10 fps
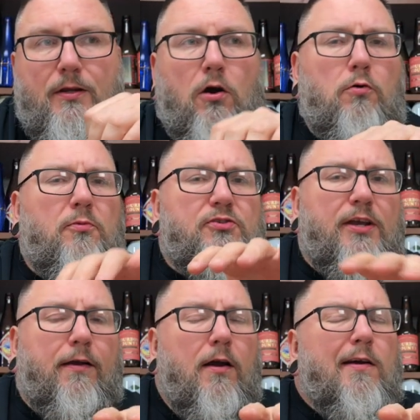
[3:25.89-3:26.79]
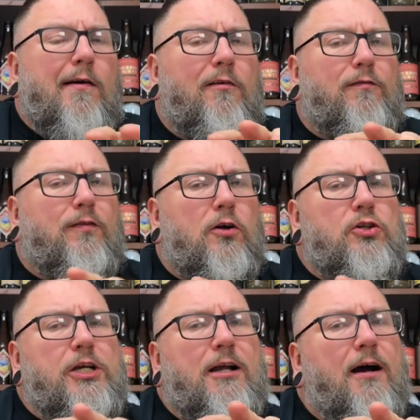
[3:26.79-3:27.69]
almost like
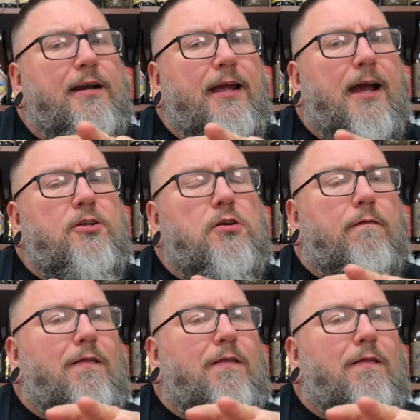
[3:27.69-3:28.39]
verging on the edge of